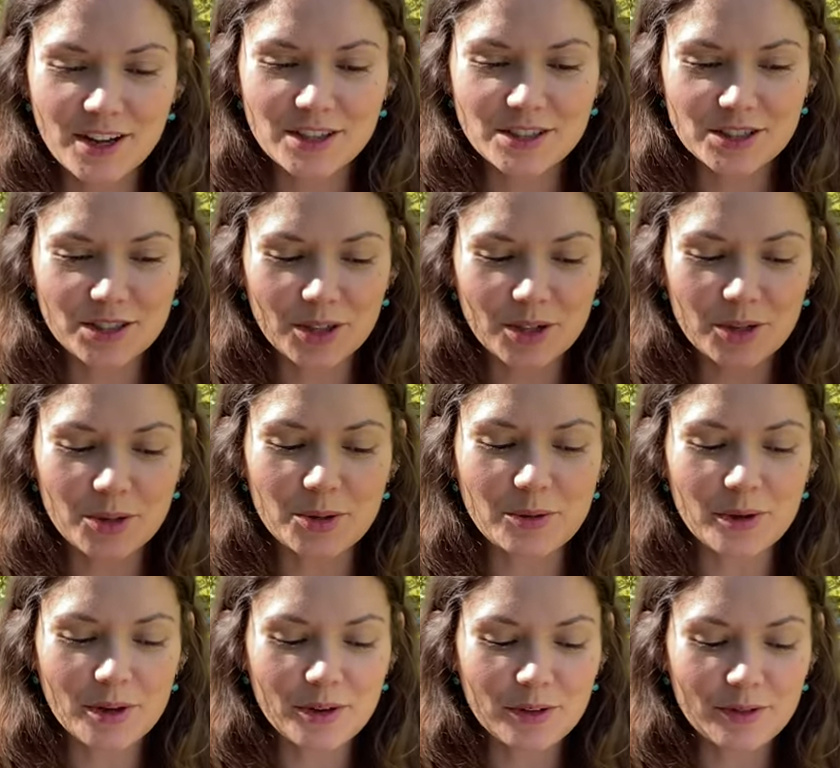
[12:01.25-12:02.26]

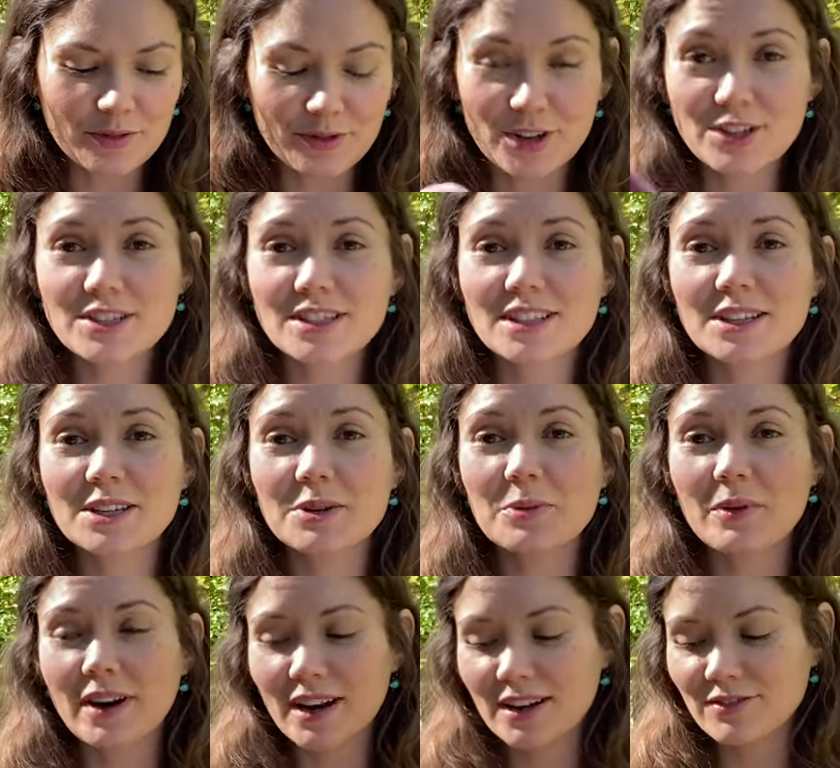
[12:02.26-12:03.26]
So firstly,
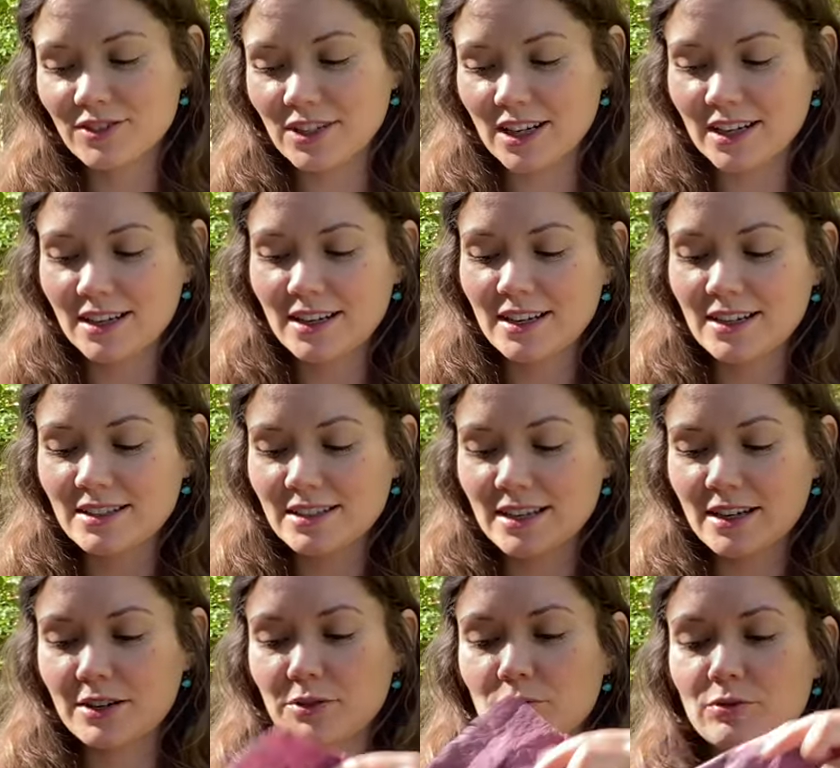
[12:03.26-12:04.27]
what I've done is
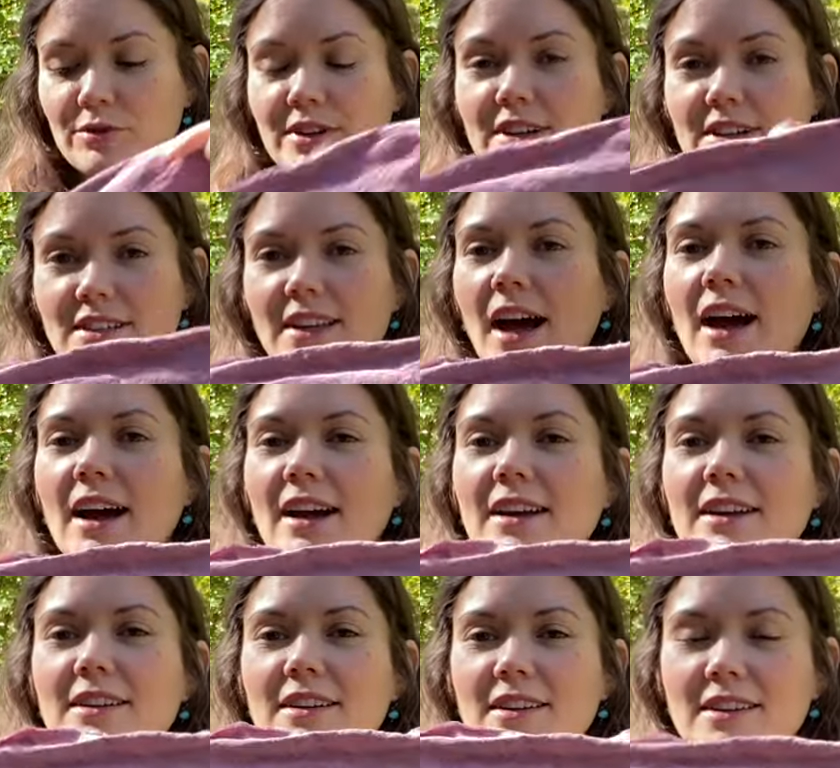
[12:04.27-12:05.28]
I
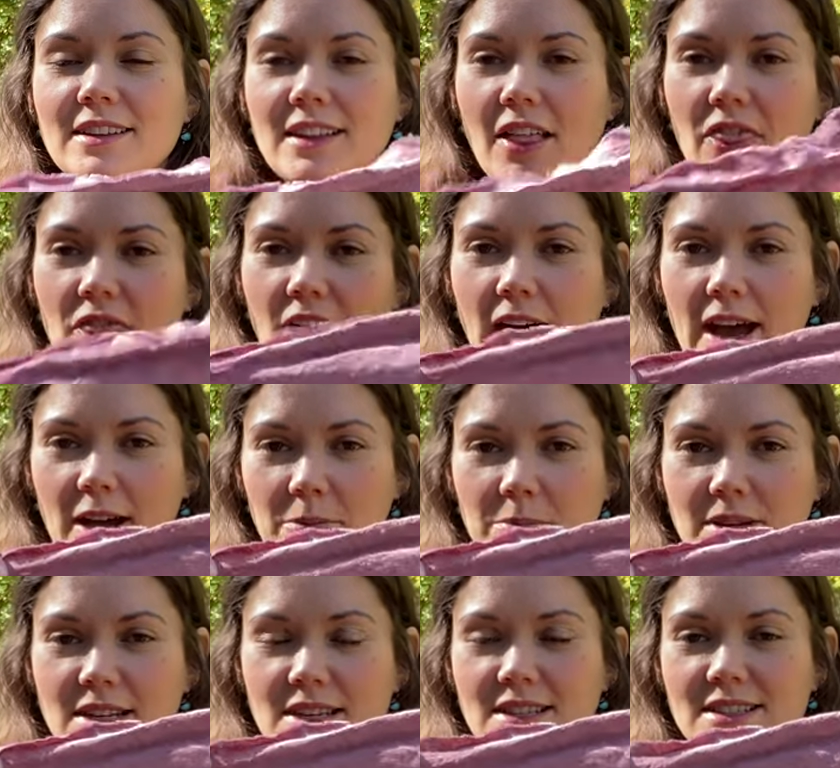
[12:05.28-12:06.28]
re-dyed that
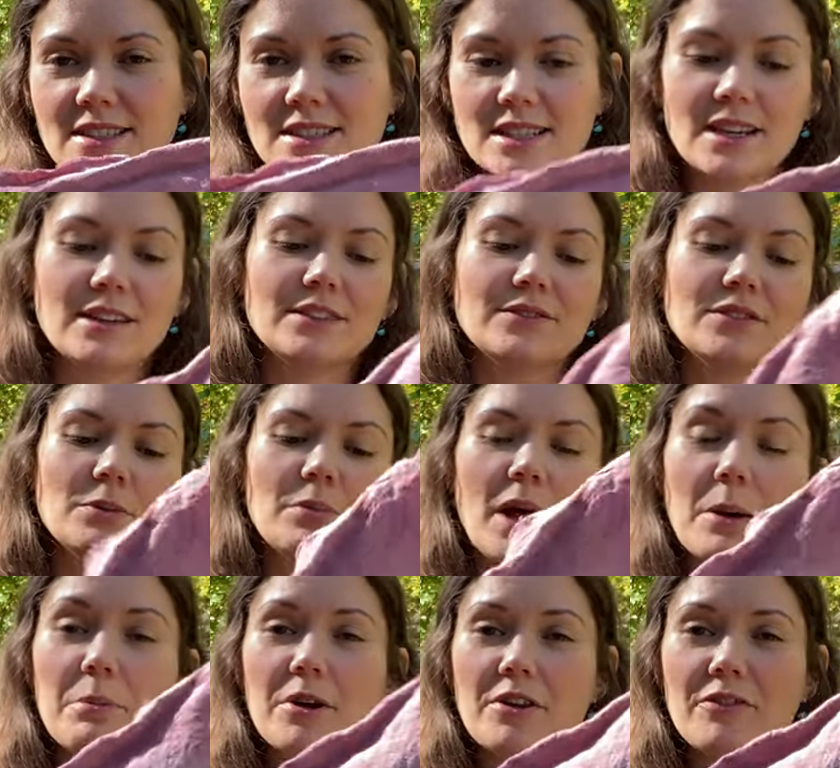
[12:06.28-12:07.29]
piece of the
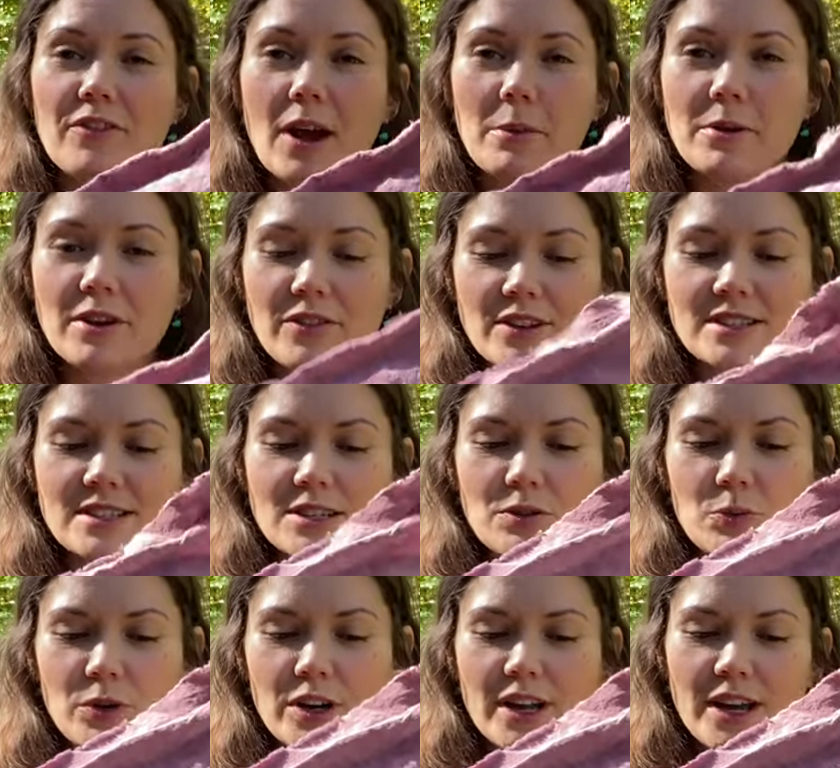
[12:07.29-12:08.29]
blackberry fabric that
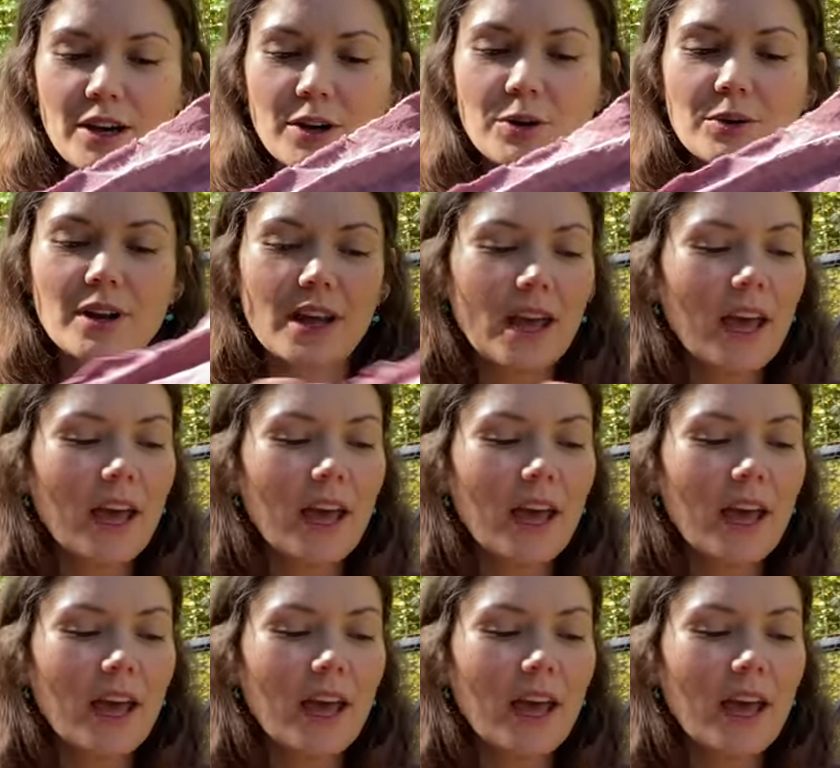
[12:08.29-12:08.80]
didn't work out,